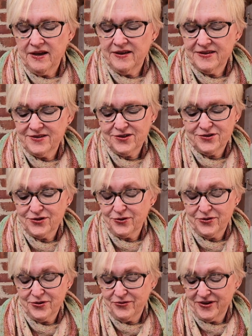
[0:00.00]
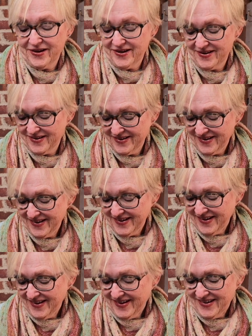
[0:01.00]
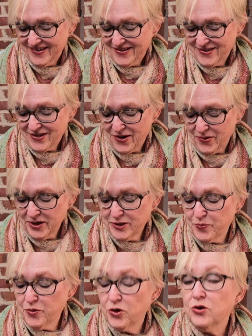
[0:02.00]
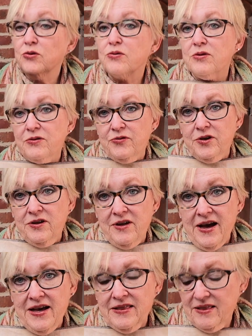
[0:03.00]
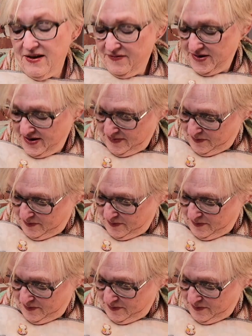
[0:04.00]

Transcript: It's just so annoying. So it's beautiful. I love it,